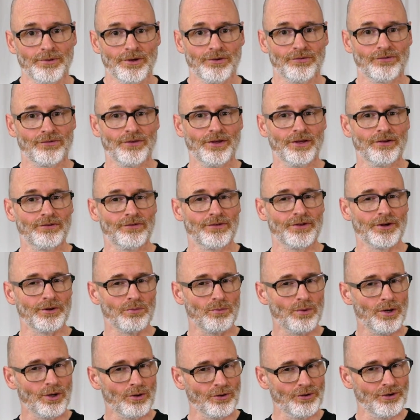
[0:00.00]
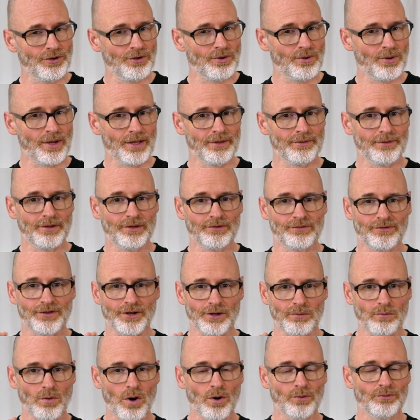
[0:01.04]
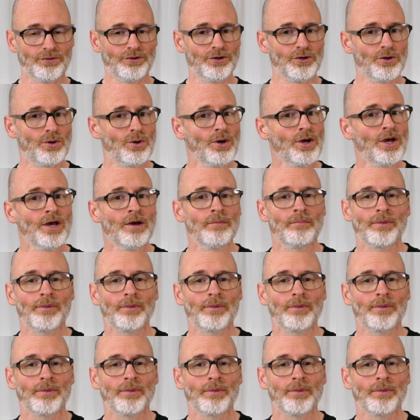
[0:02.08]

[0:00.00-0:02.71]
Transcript: There's things that it will do and things that it won't do,